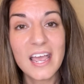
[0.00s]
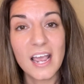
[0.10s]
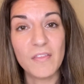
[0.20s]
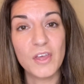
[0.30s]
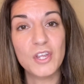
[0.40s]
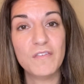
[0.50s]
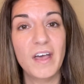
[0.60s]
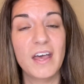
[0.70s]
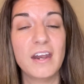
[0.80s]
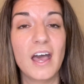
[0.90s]
And then you've
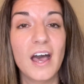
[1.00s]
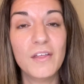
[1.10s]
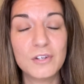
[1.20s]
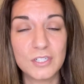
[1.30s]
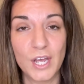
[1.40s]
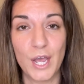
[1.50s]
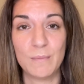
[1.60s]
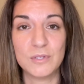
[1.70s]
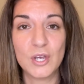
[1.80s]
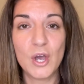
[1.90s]
had other
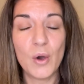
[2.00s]
times